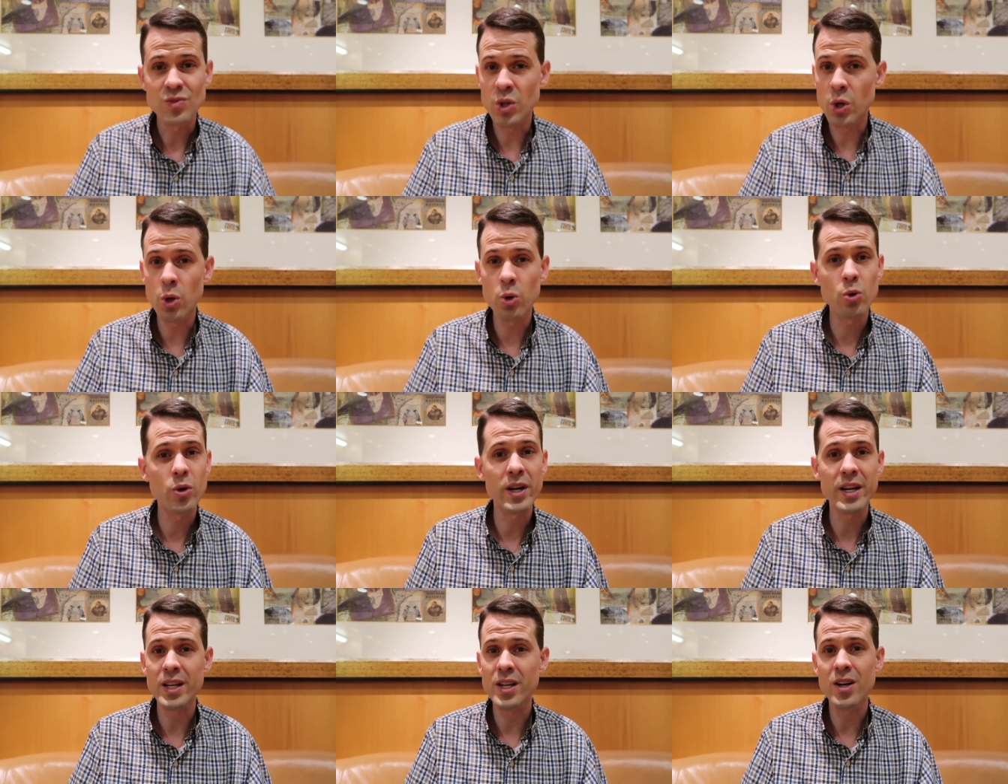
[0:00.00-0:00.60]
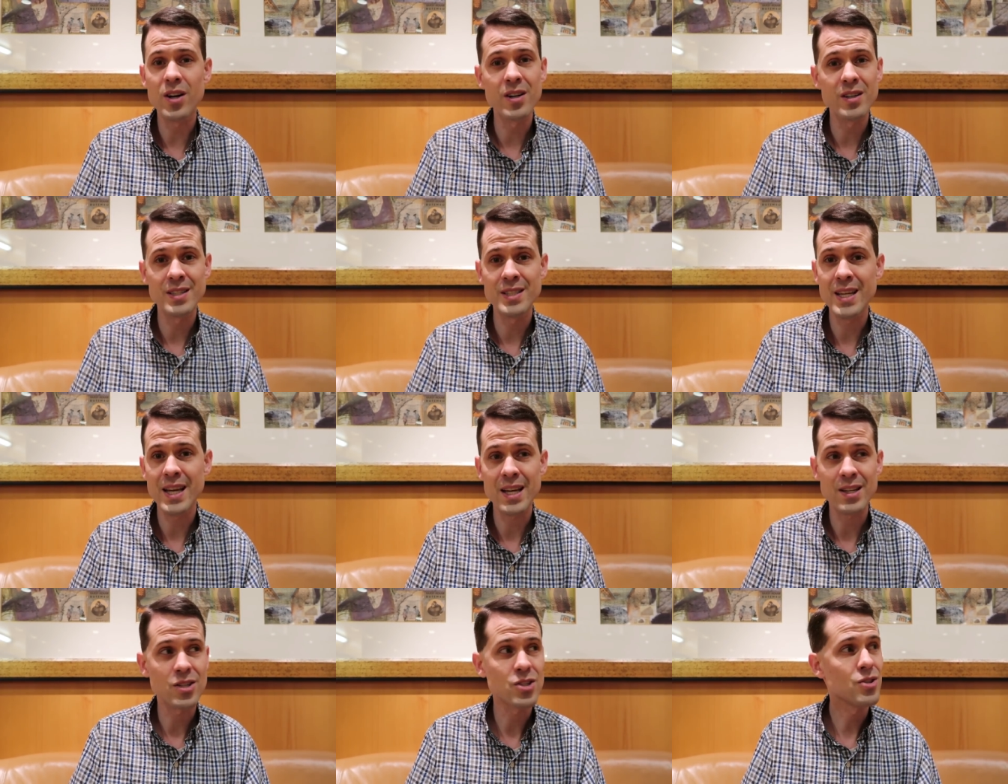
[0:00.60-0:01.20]
no credit card
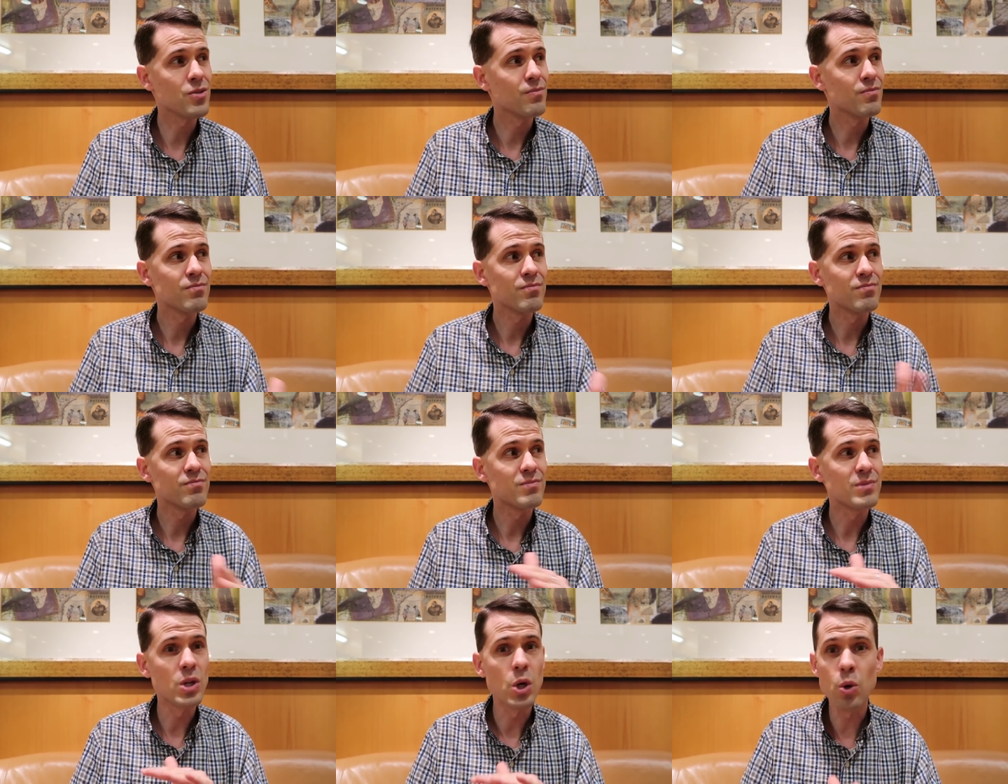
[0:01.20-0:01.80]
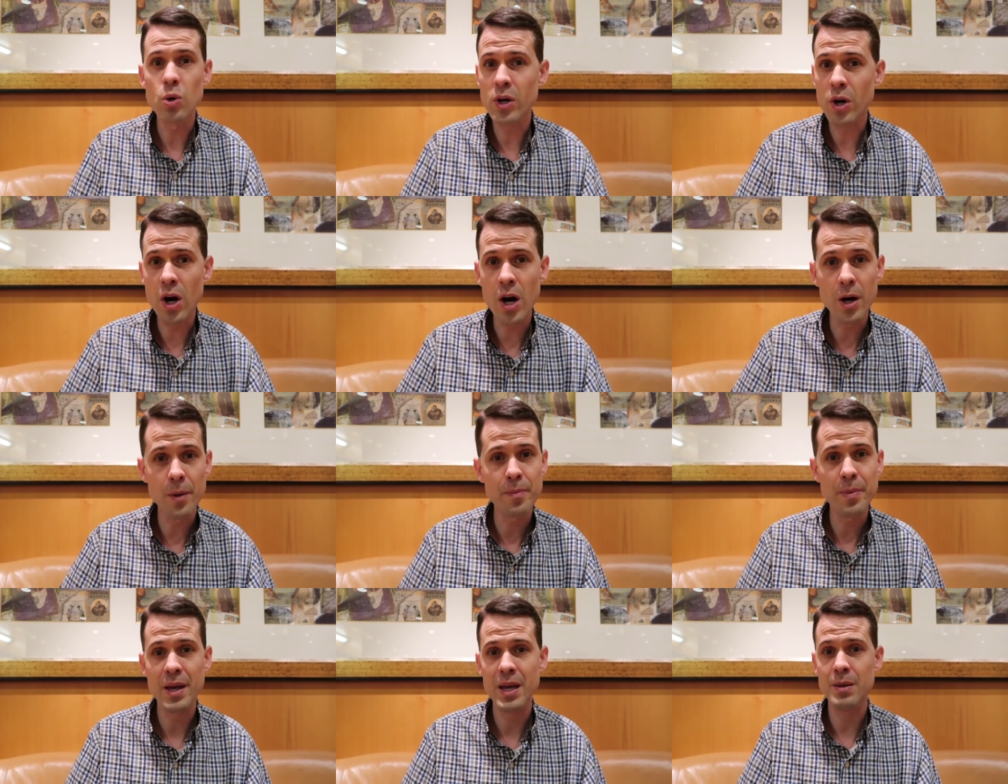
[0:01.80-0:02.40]
debt, no
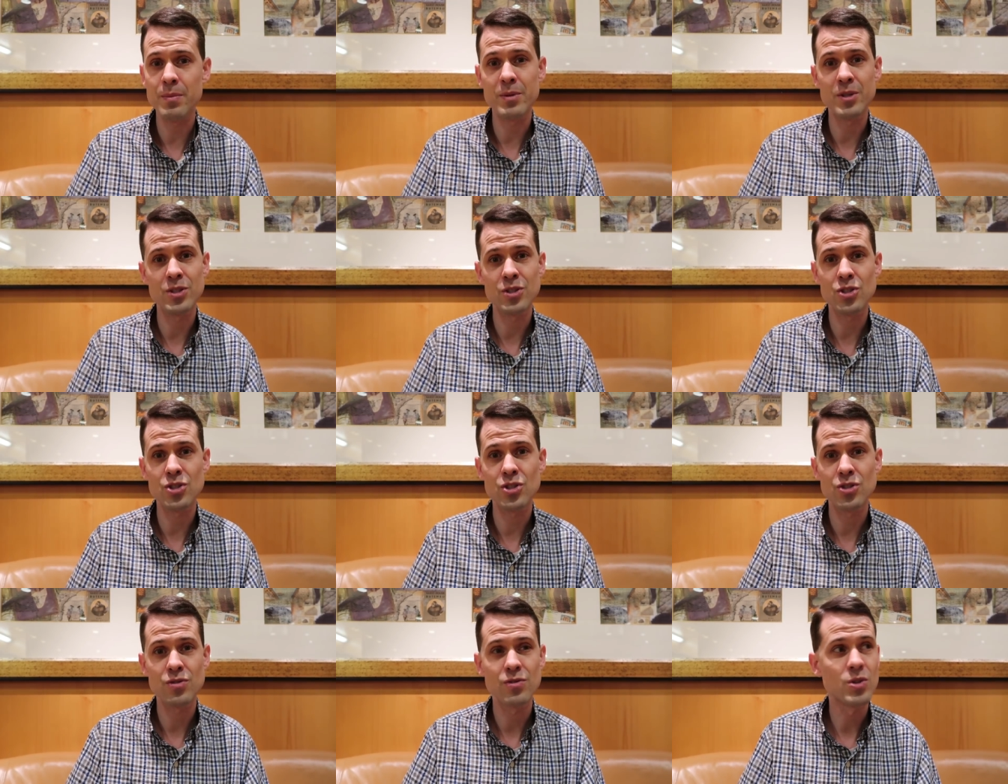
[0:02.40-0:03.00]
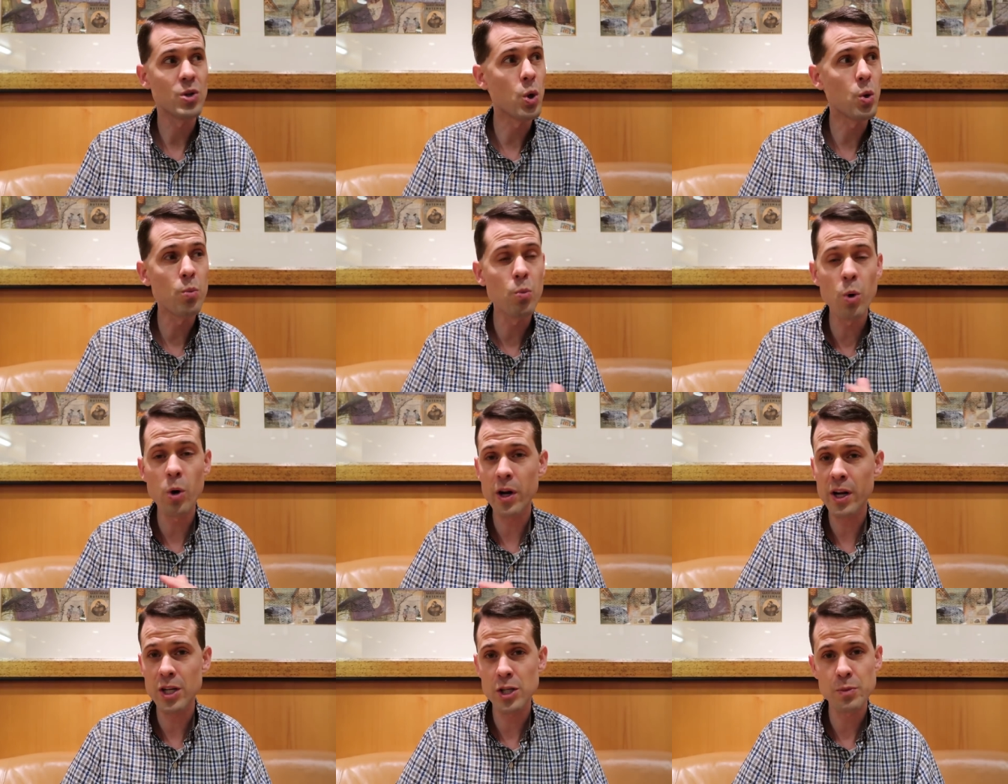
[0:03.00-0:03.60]
car payments, no
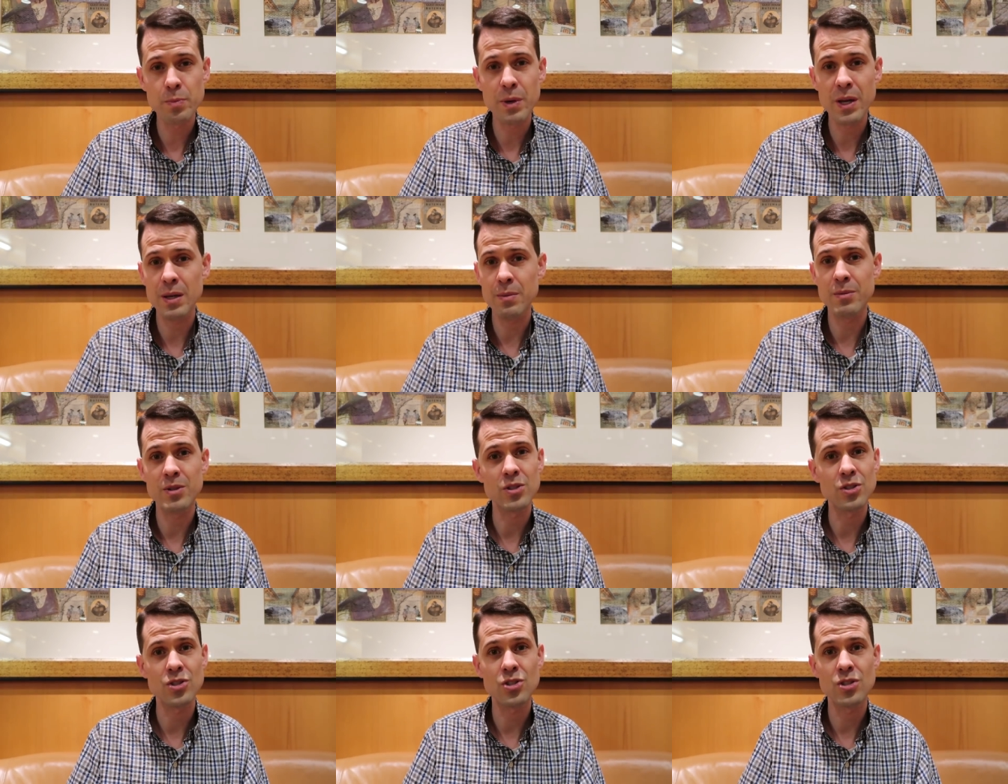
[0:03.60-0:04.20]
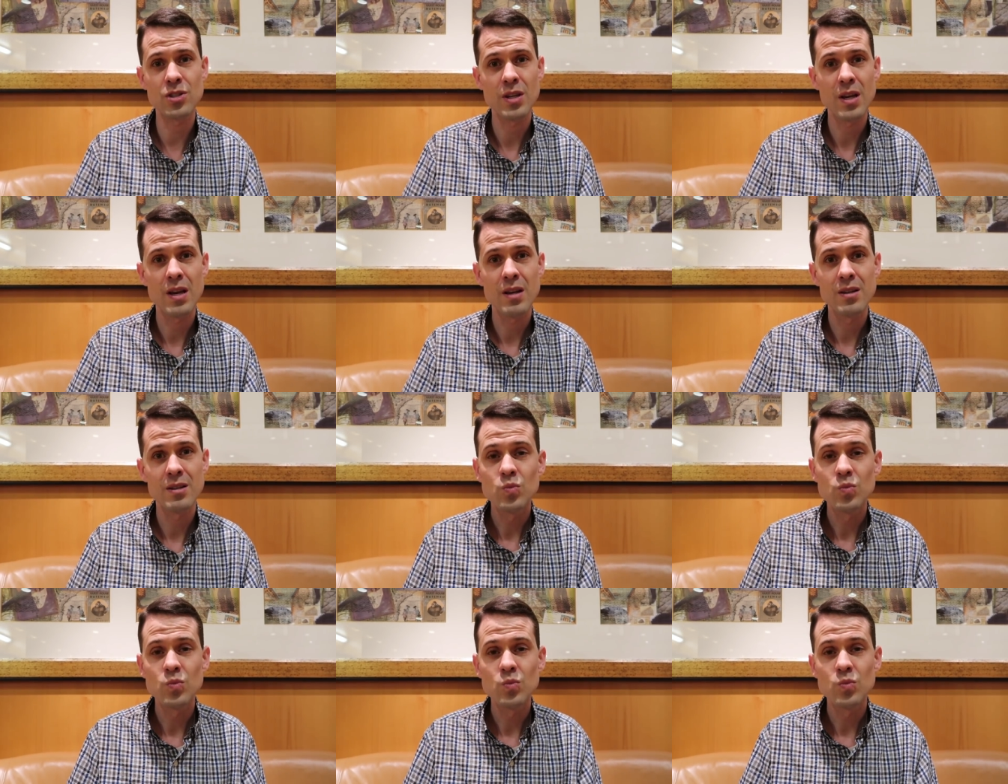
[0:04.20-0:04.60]
mortgage payments.